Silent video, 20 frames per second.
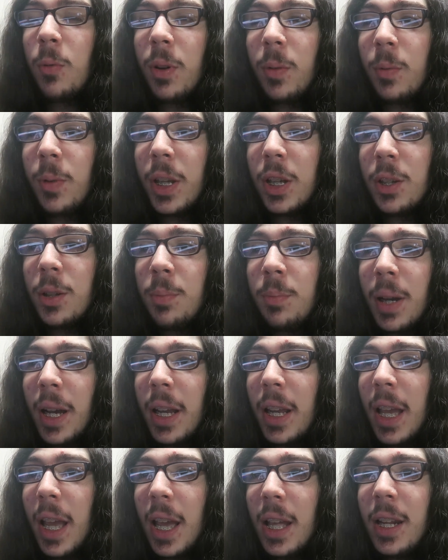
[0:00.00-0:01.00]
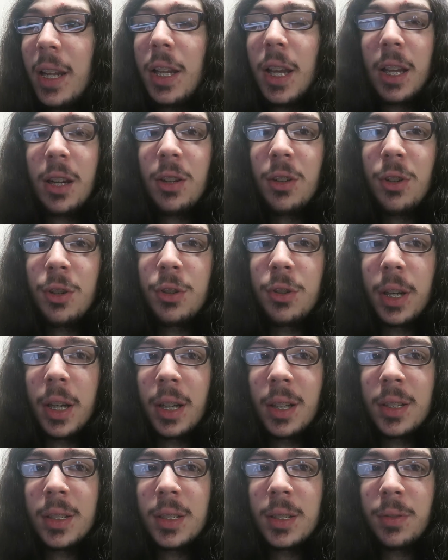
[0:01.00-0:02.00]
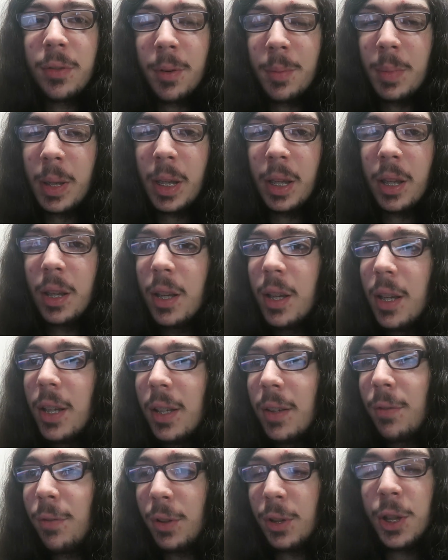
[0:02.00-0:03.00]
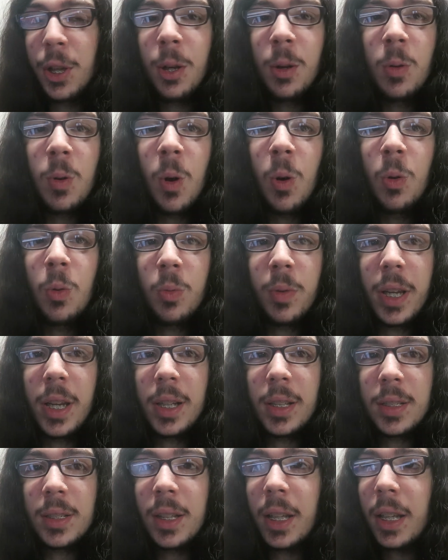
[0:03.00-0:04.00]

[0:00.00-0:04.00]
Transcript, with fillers: We couldn't buy any energy drinks for me for 2 whole weeks.